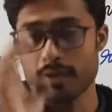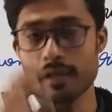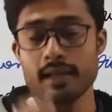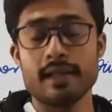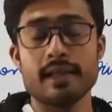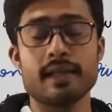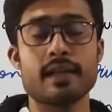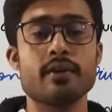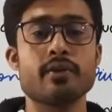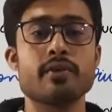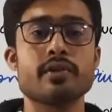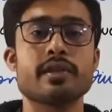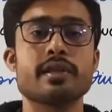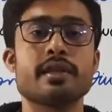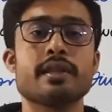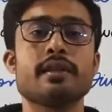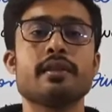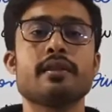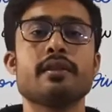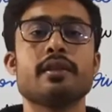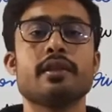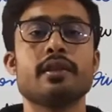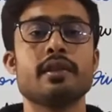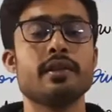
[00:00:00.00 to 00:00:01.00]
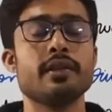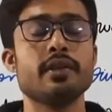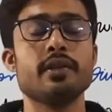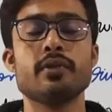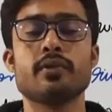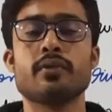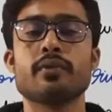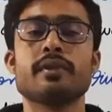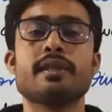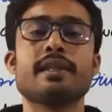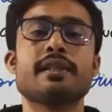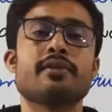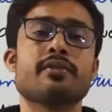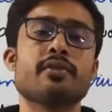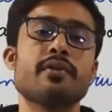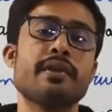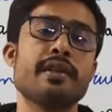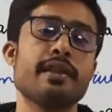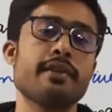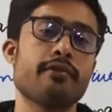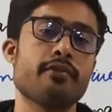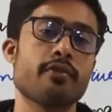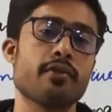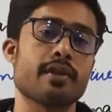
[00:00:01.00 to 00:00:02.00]
erosion, due to this
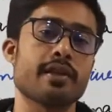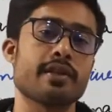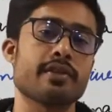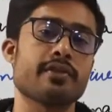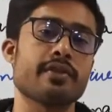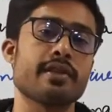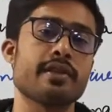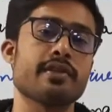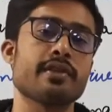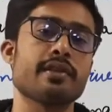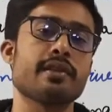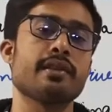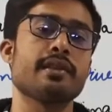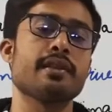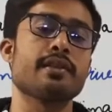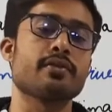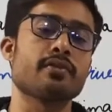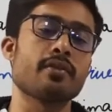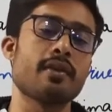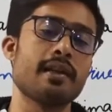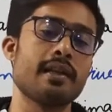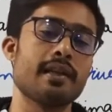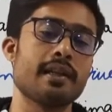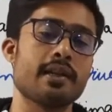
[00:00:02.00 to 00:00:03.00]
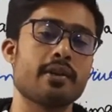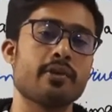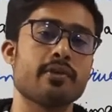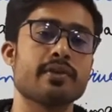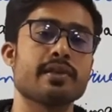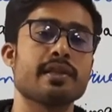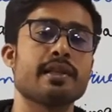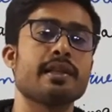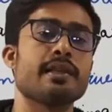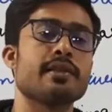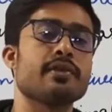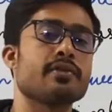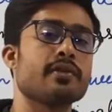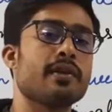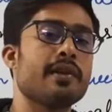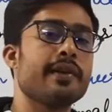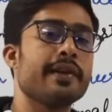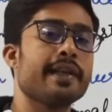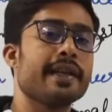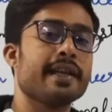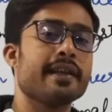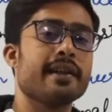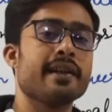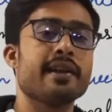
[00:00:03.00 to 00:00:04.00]
deforestation, the soil erosion and soil
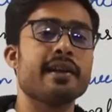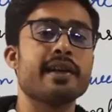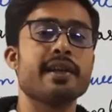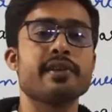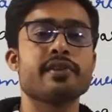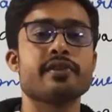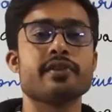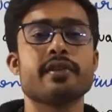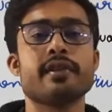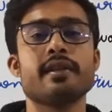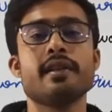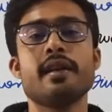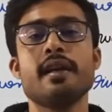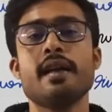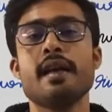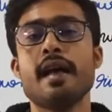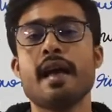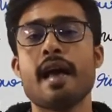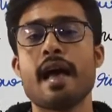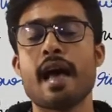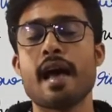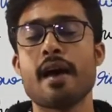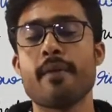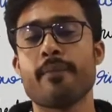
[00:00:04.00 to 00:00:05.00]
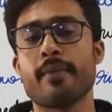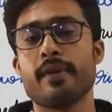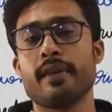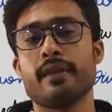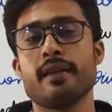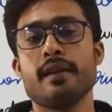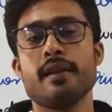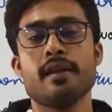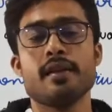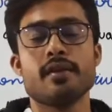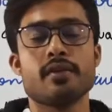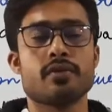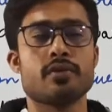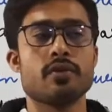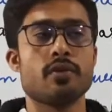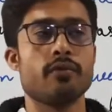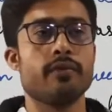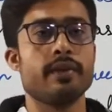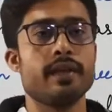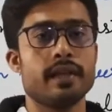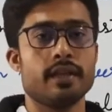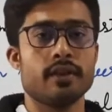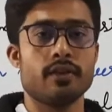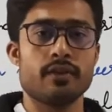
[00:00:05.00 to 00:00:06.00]
degradation happen. So
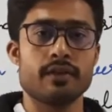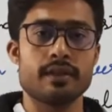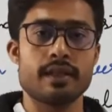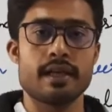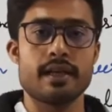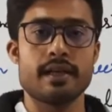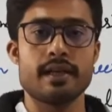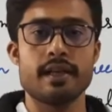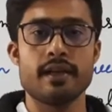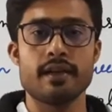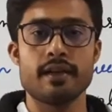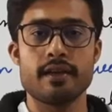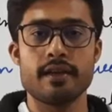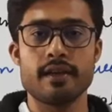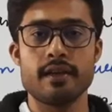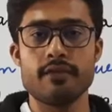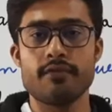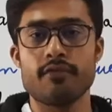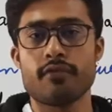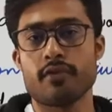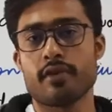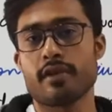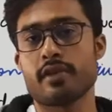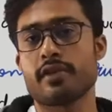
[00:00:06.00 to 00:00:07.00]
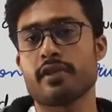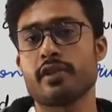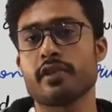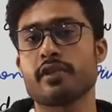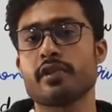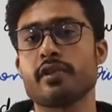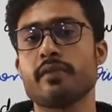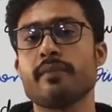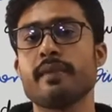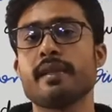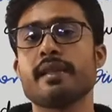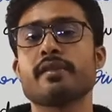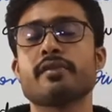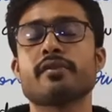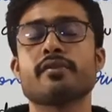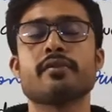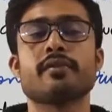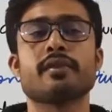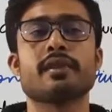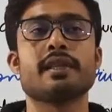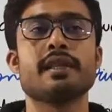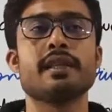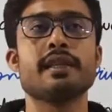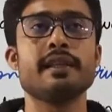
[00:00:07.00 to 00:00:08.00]
we know that deforestation means
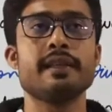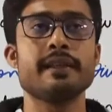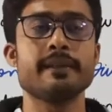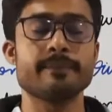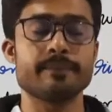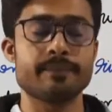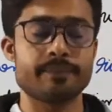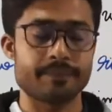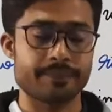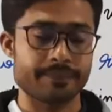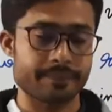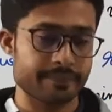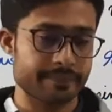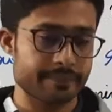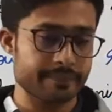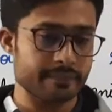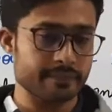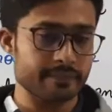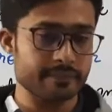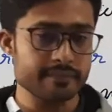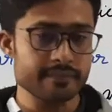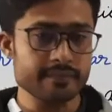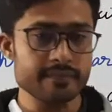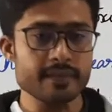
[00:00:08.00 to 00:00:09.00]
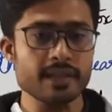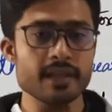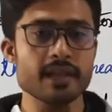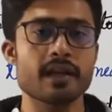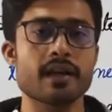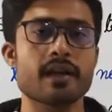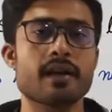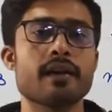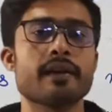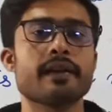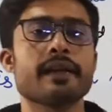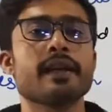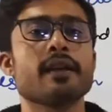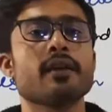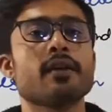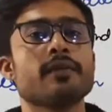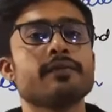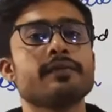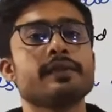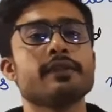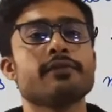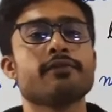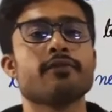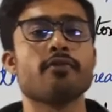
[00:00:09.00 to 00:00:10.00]
the cutting
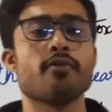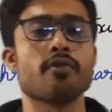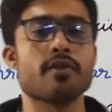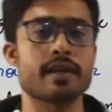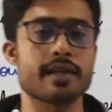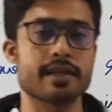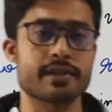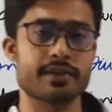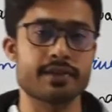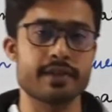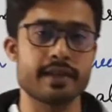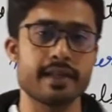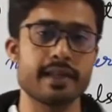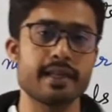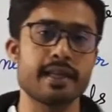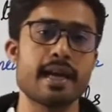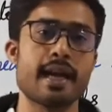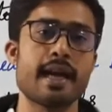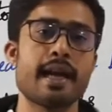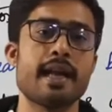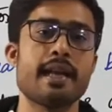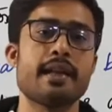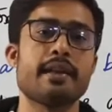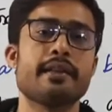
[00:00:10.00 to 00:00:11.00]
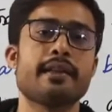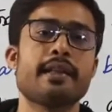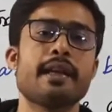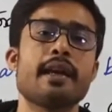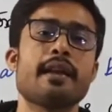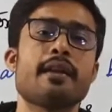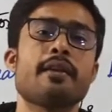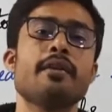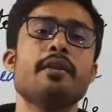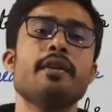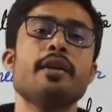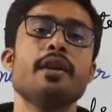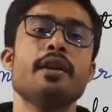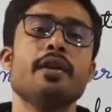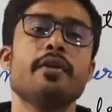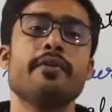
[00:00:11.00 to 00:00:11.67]
of the forest area, and there